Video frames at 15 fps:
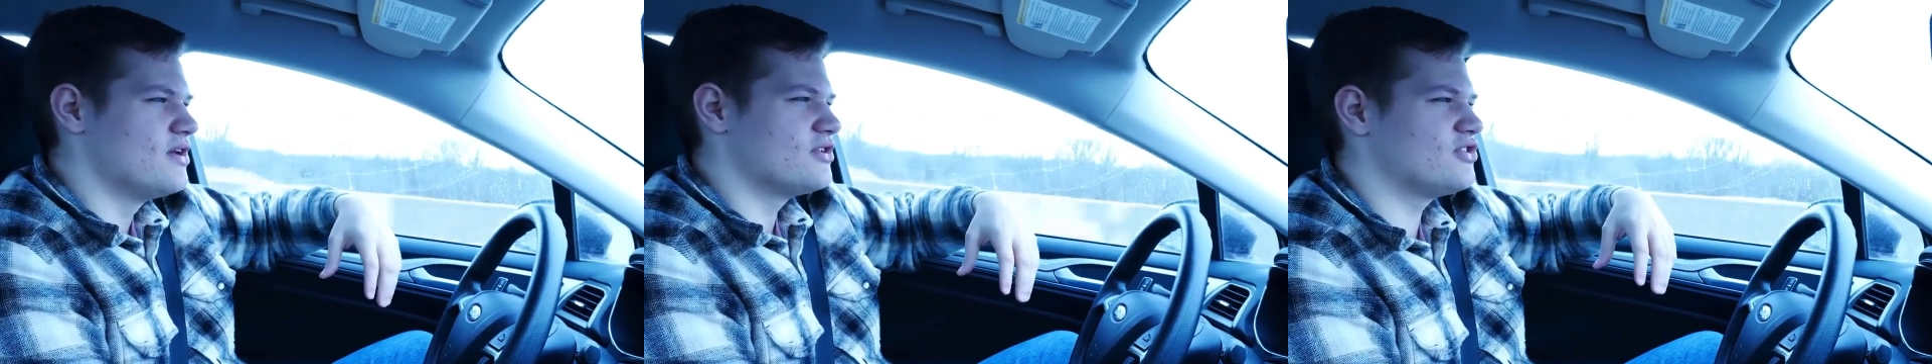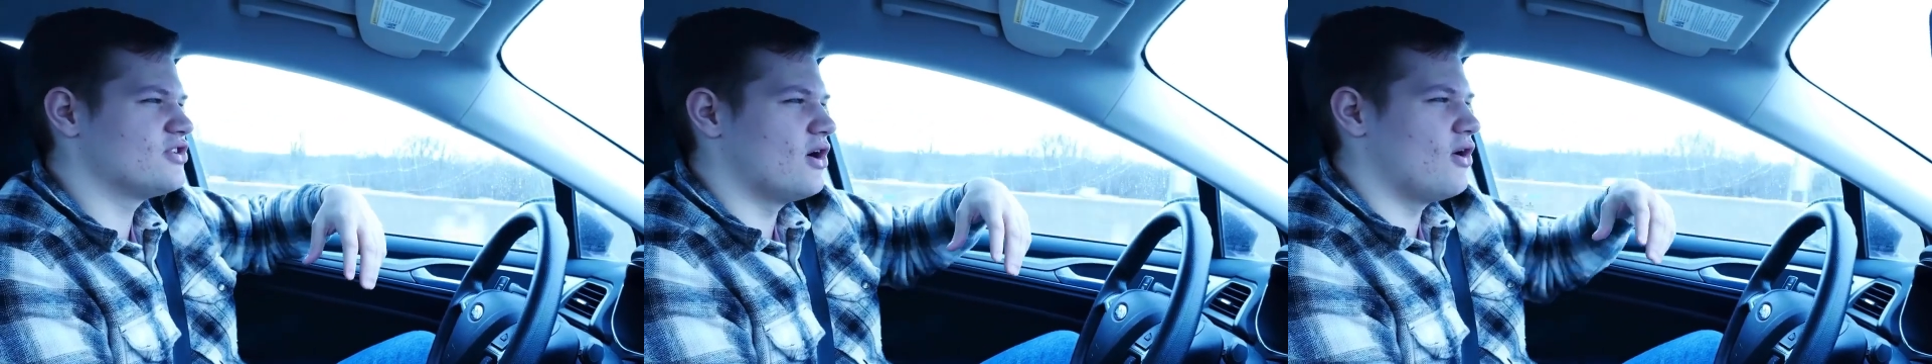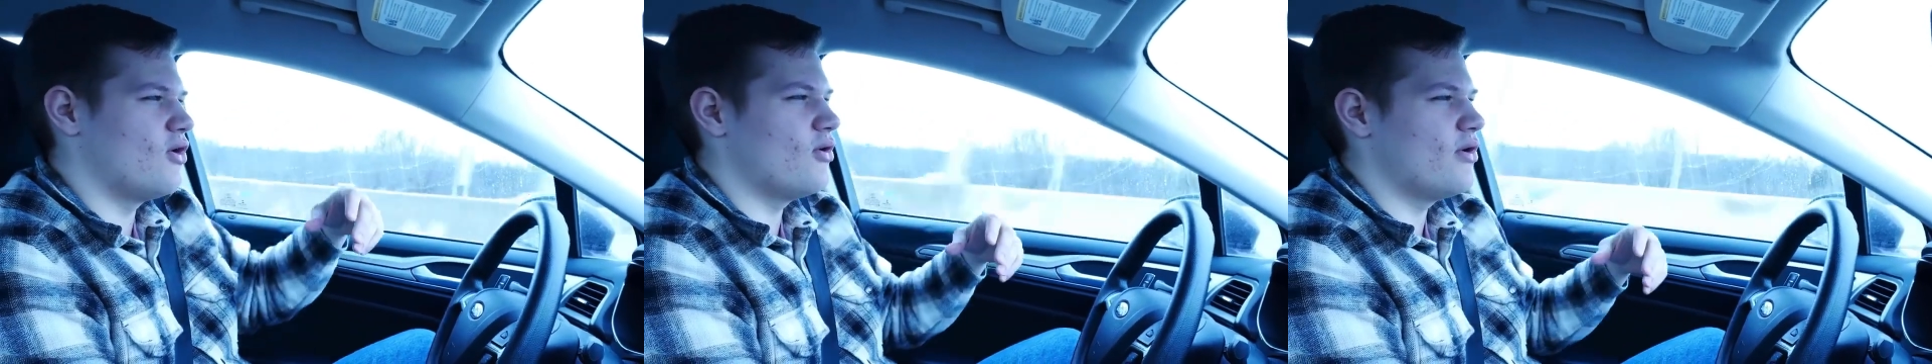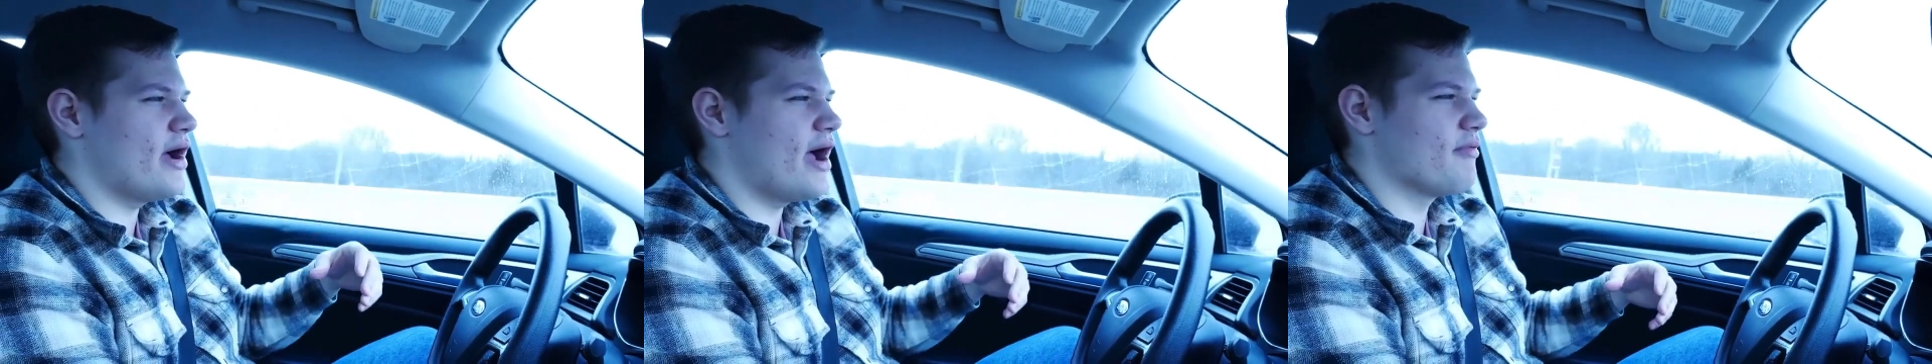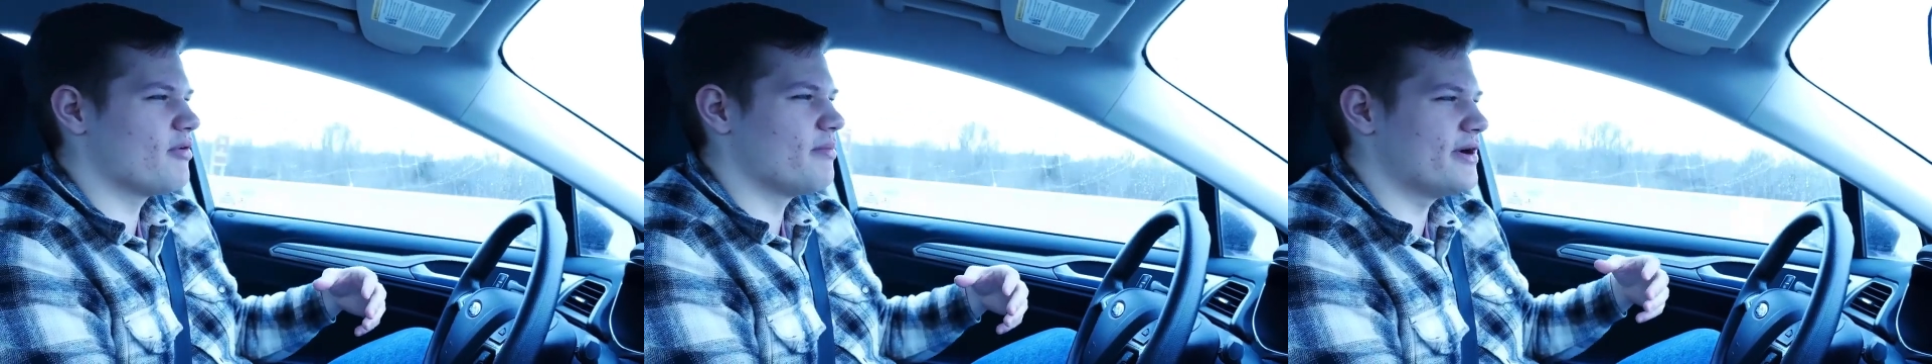So
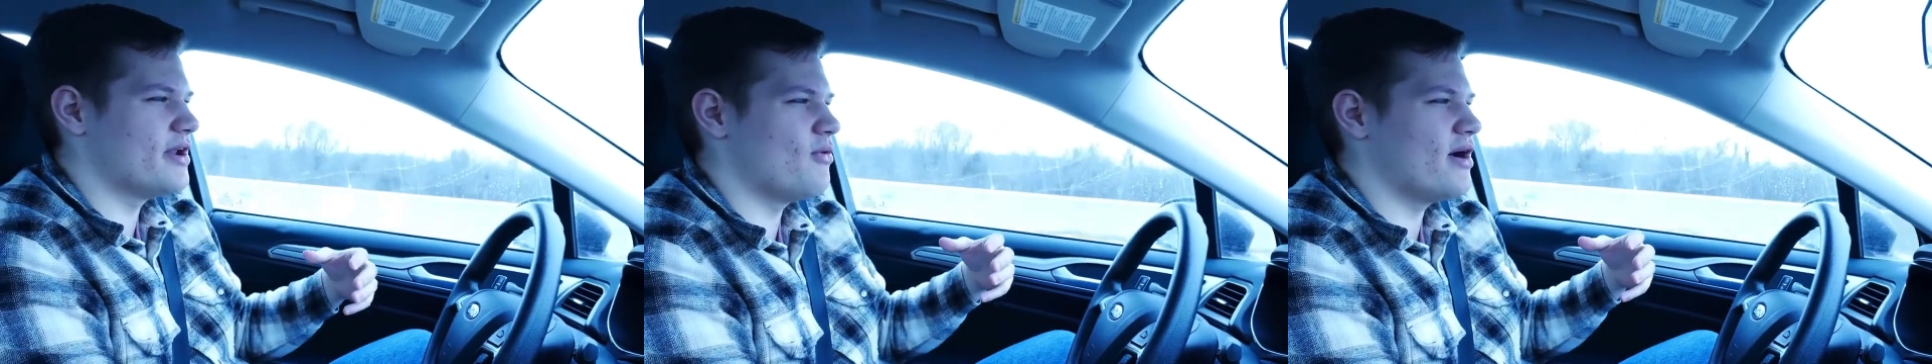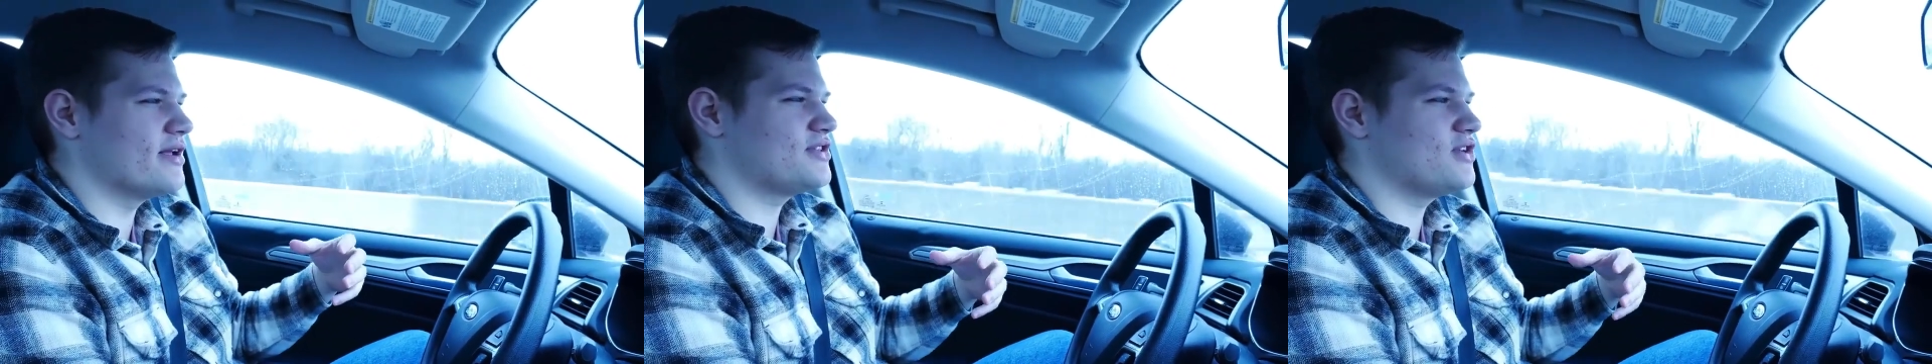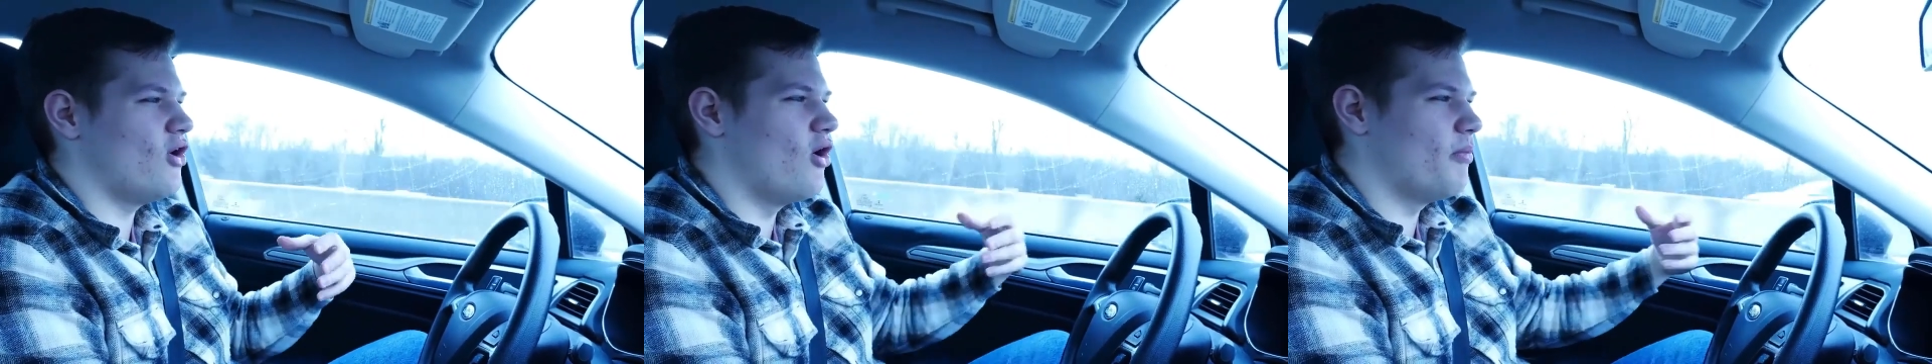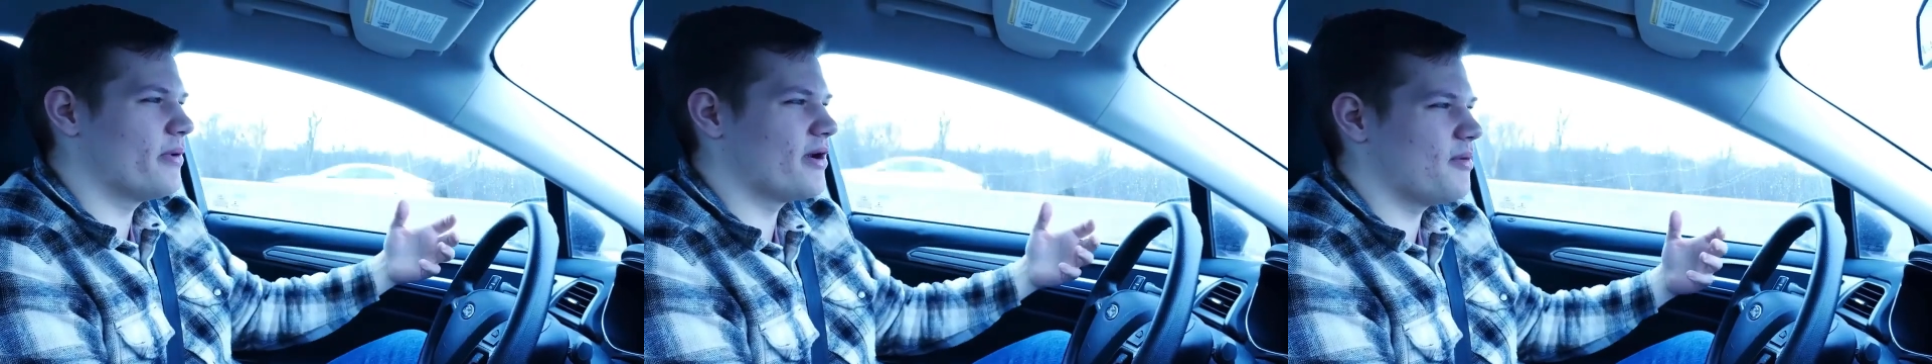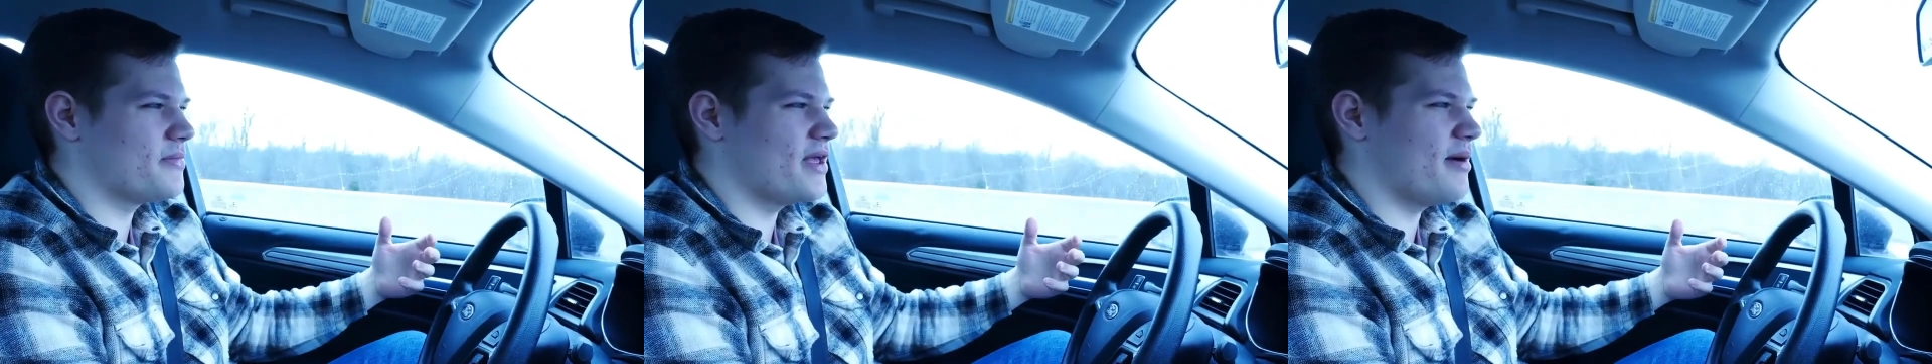everybody wants to
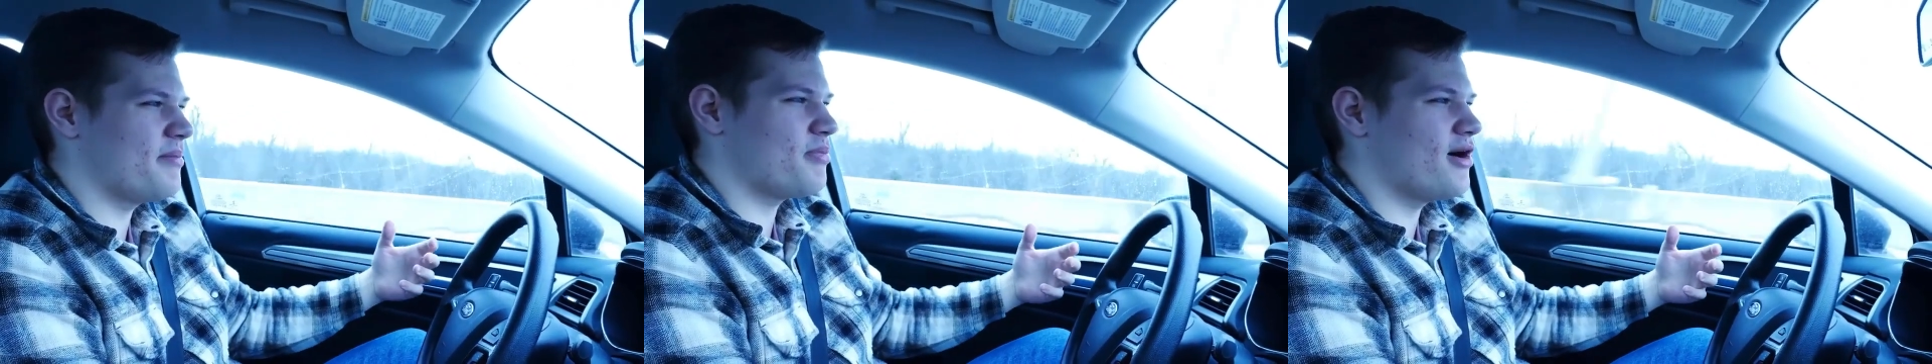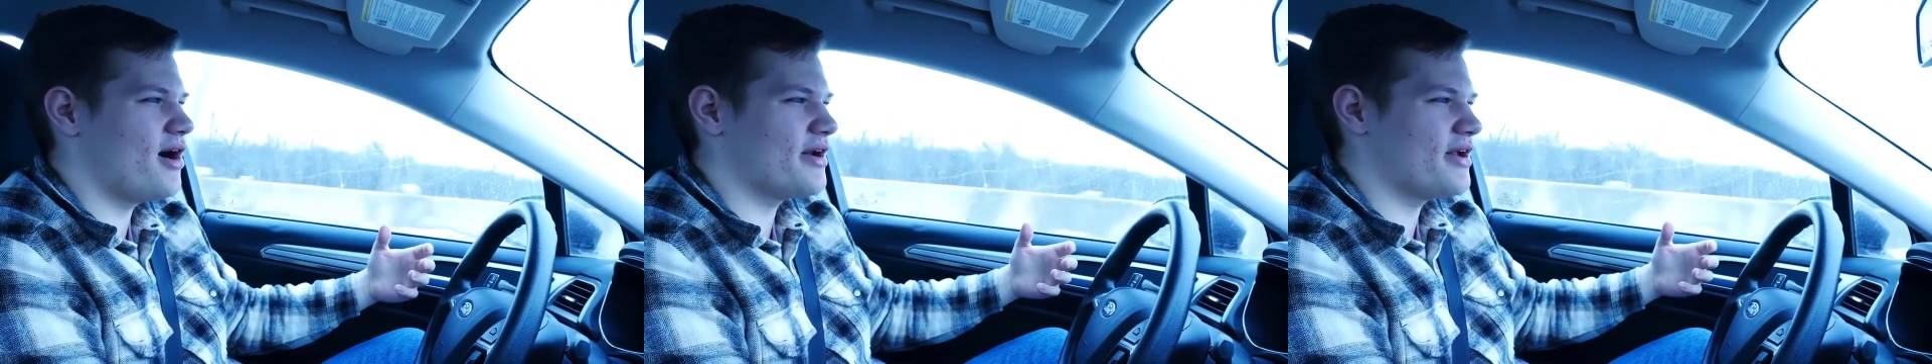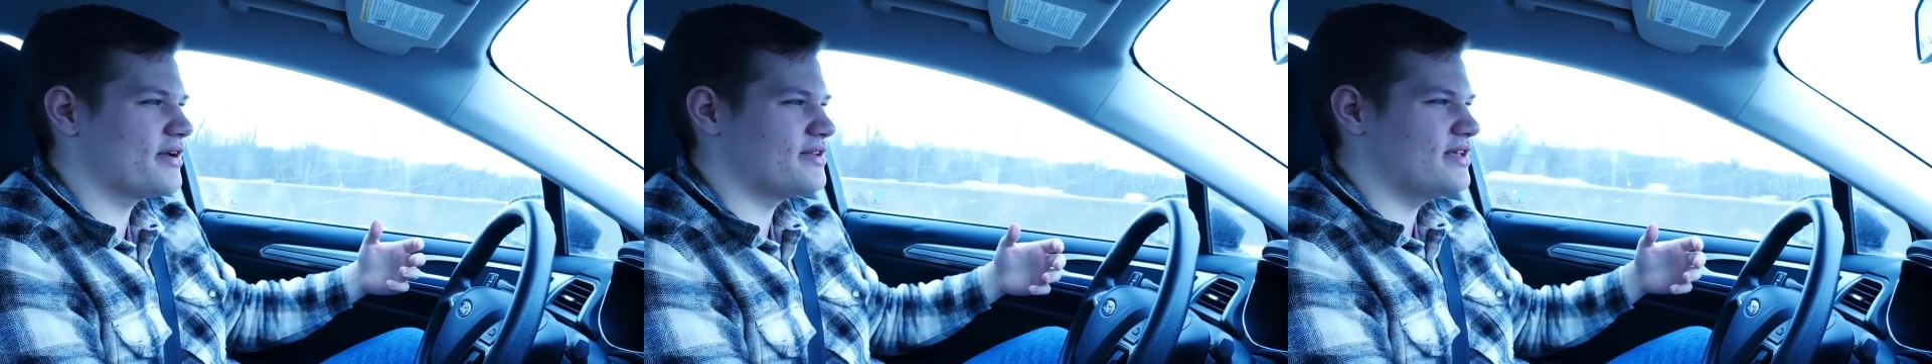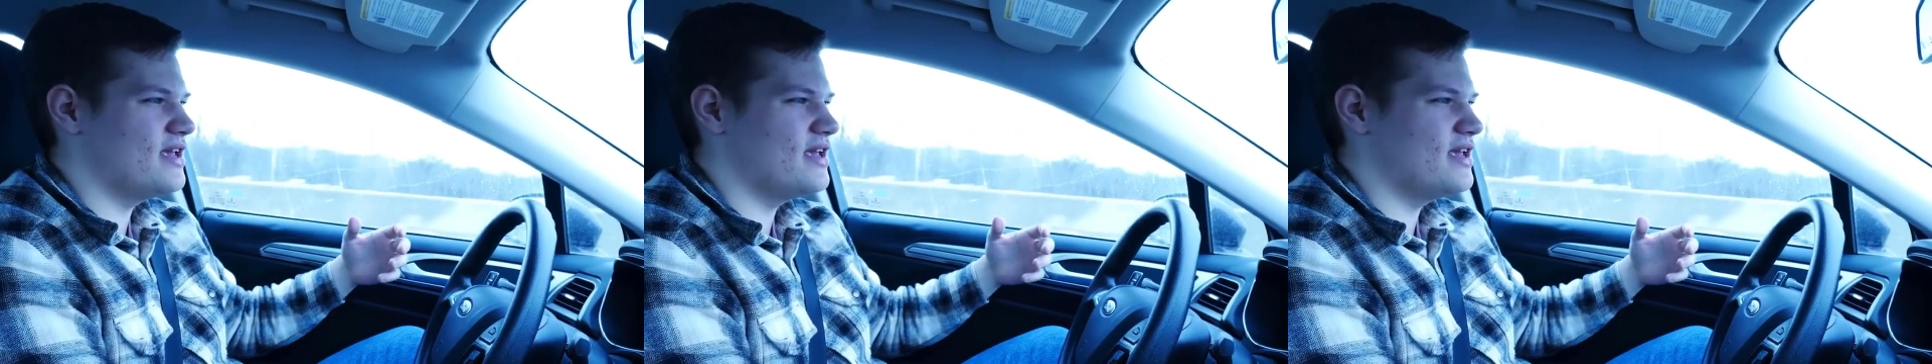open up that product